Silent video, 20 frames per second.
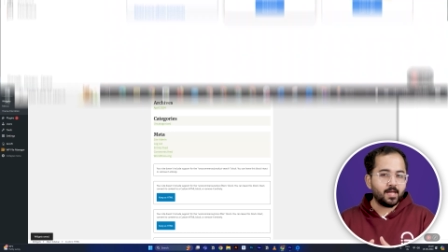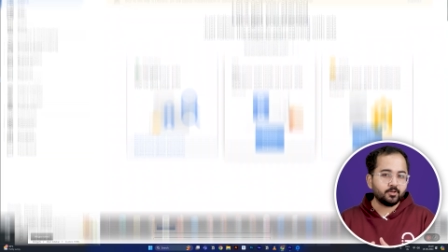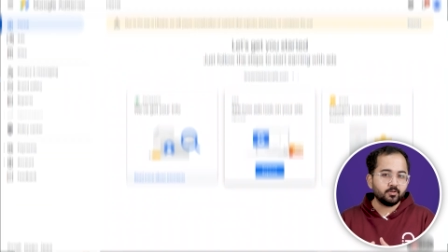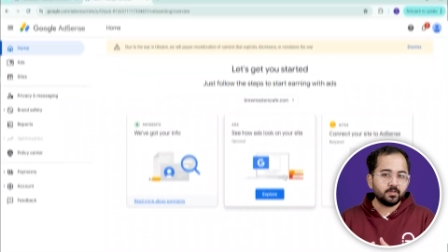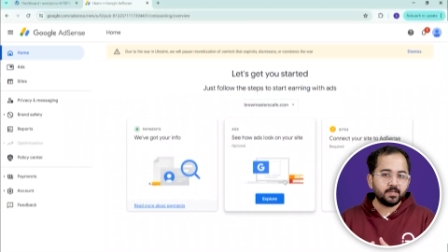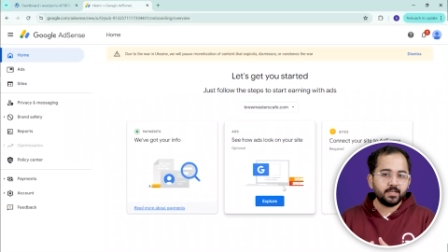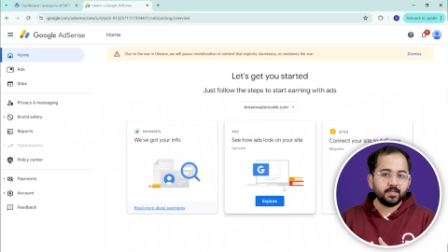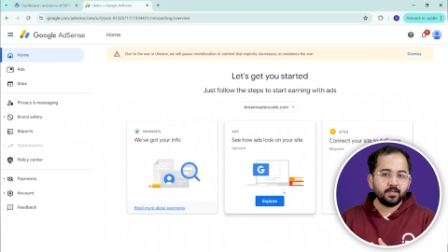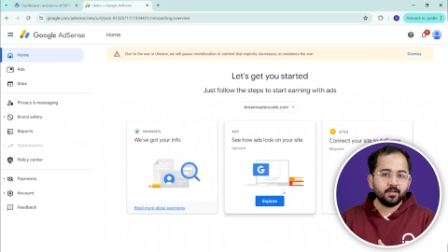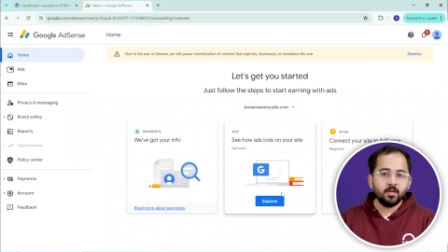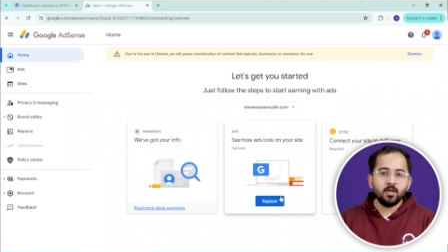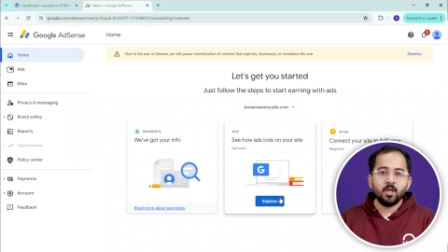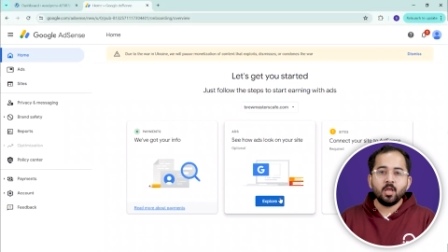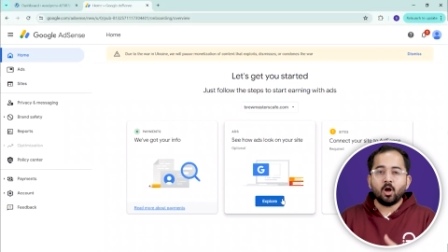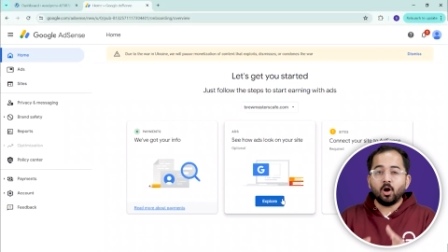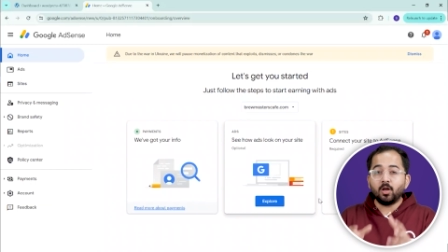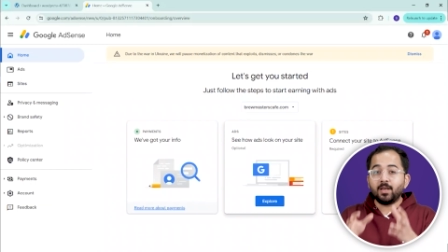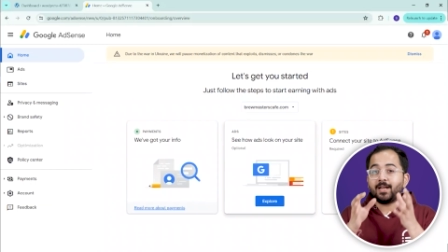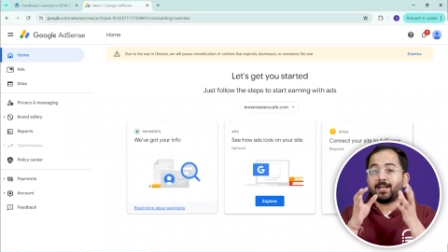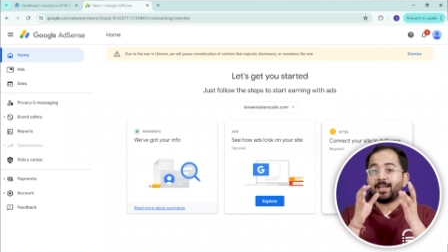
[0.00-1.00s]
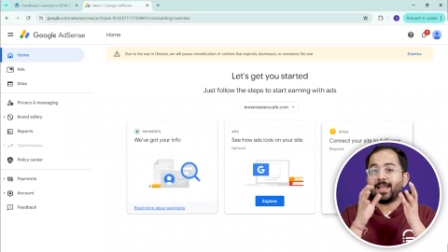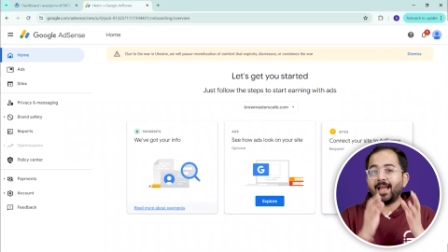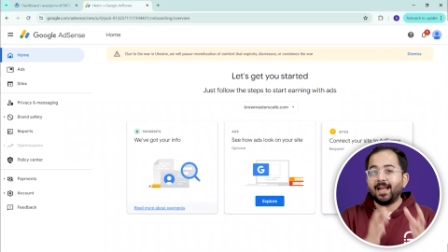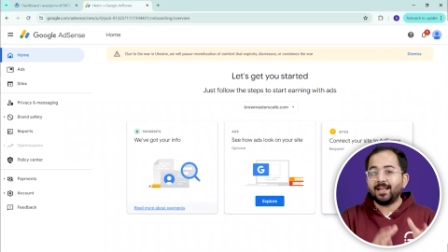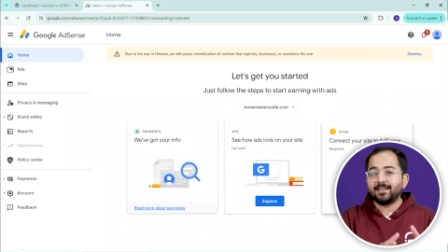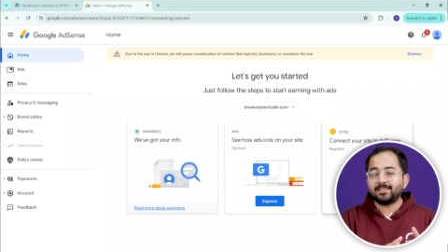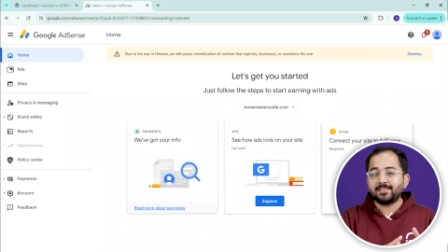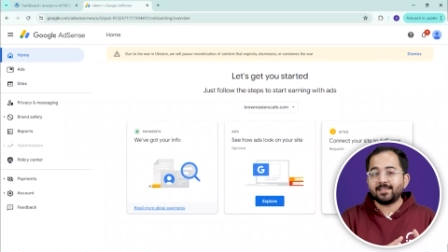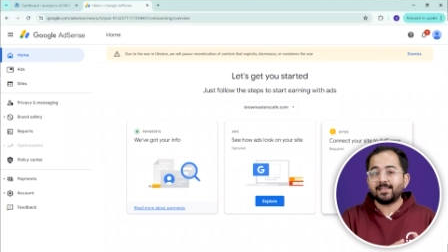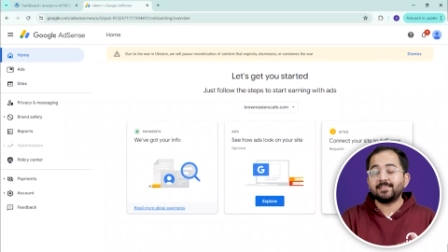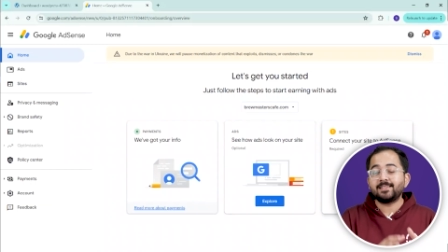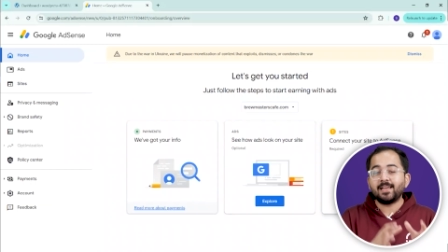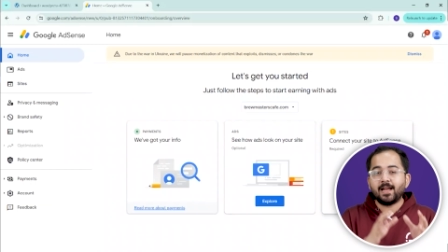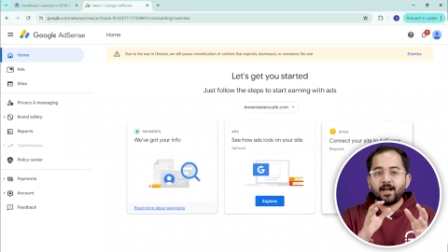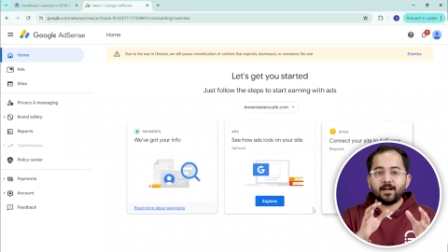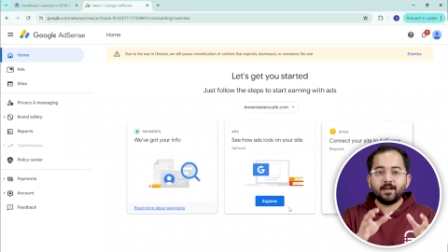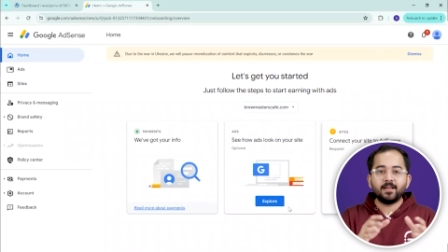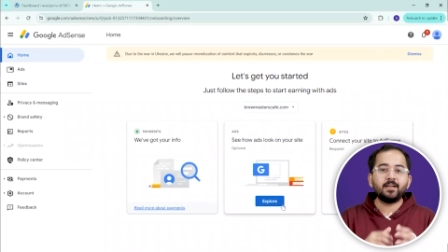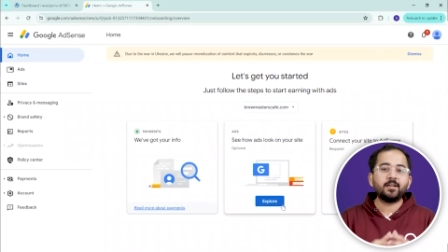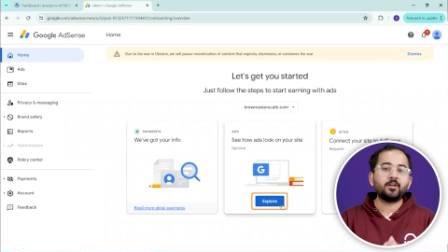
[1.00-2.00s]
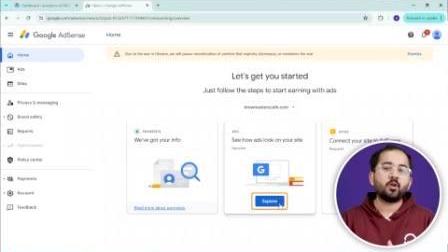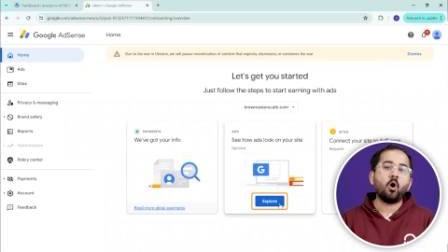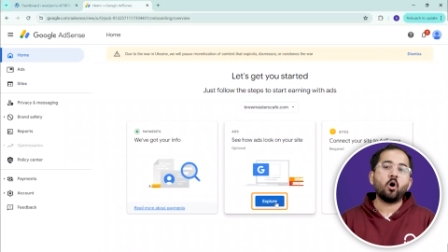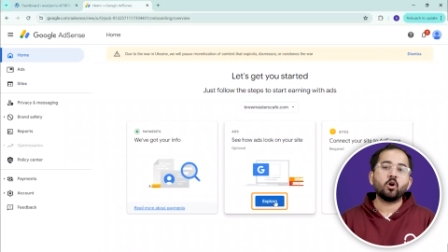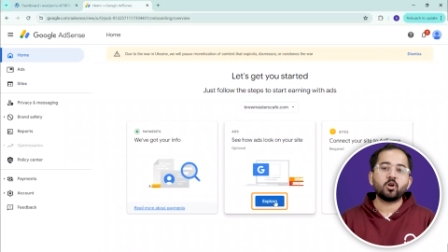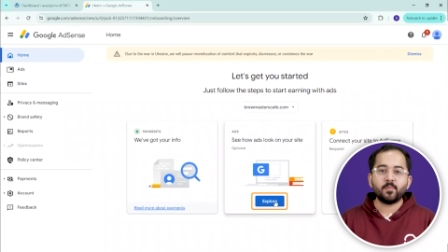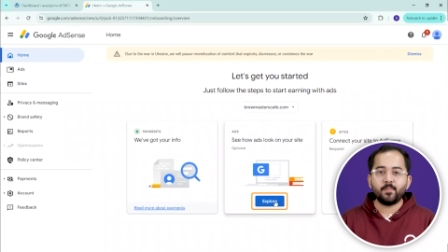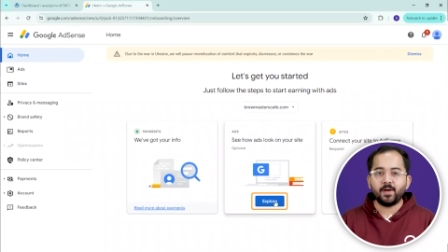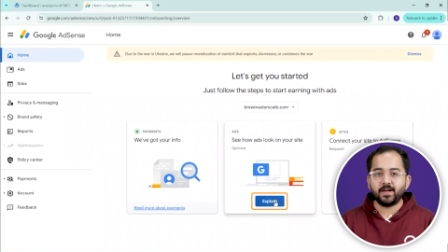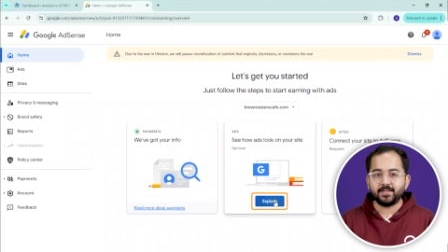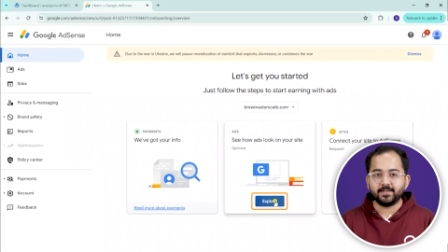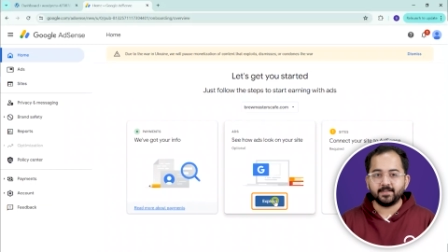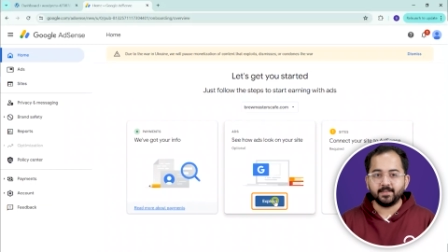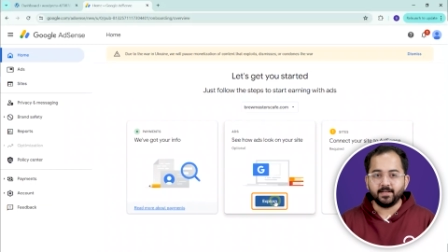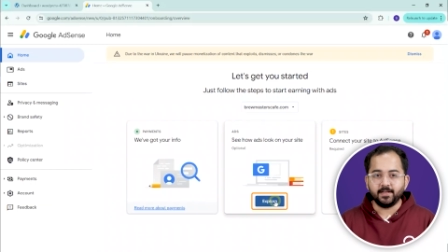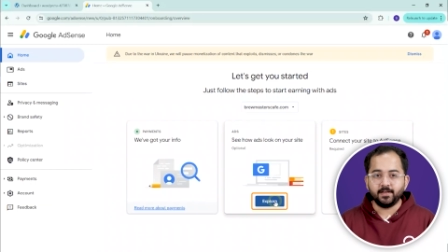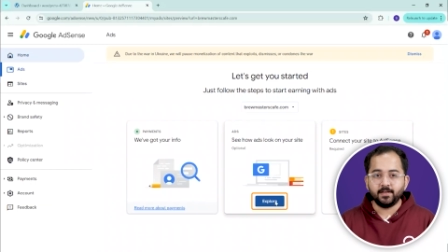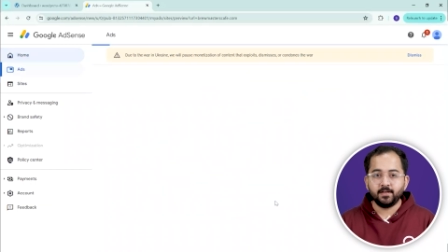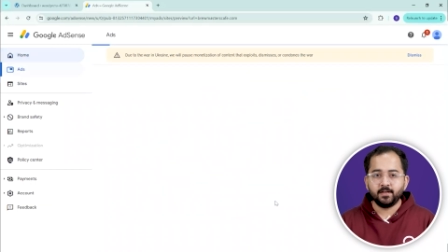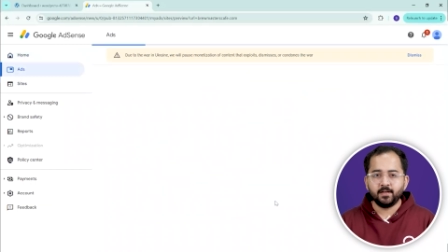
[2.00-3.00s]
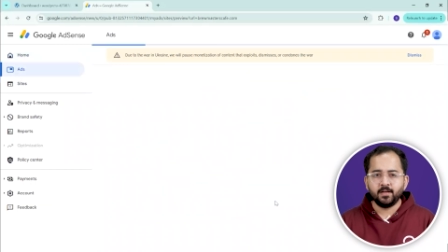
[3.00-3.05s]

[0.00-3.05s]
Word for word: manually or let AdSense handle it automatically.